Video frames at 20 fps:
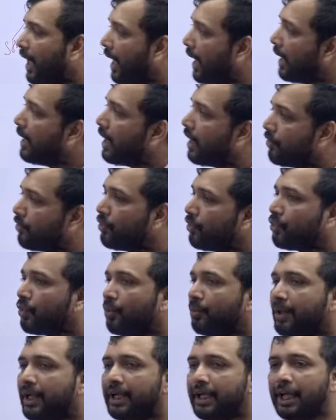And also,
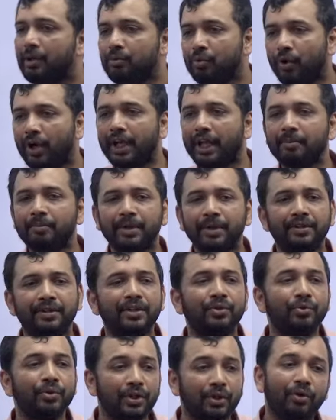so many times what happens
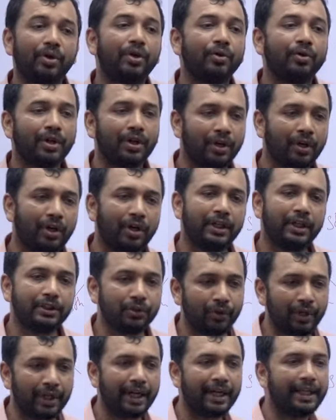is without your knowledge
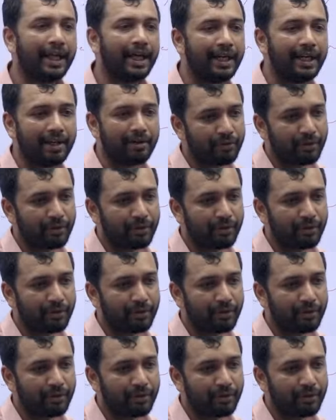you will get the idea.